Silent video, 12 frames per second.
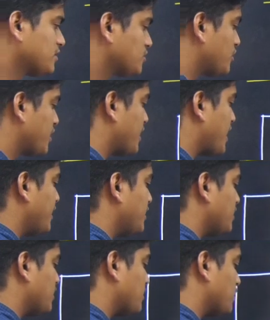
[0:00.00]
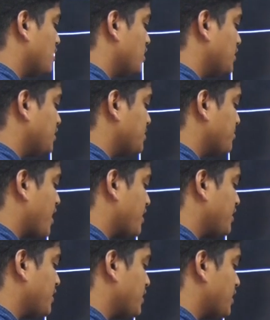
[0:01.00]
So I can write here, this is
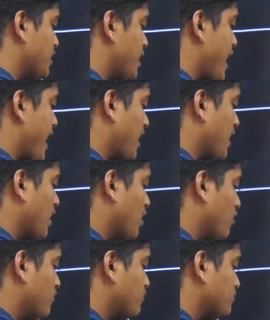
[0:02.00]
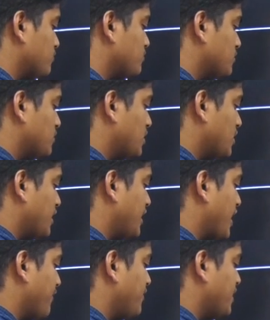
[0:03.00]
my angle of
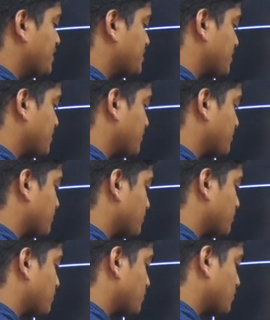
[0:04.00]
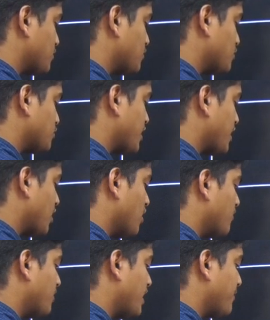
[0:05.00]
deviation. So angle
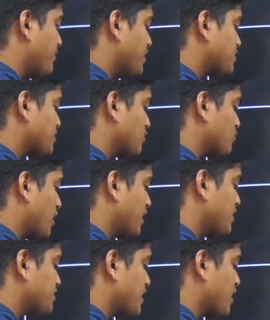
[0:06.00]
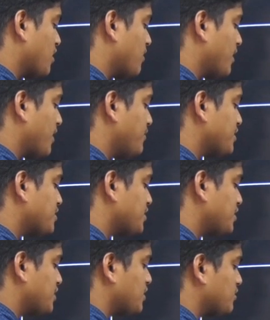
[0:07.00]
of deviation, what is this angle of deviation
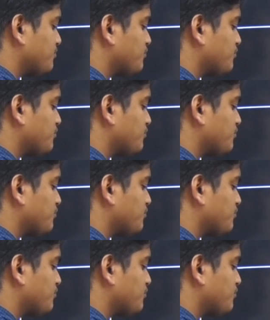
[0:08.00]
here?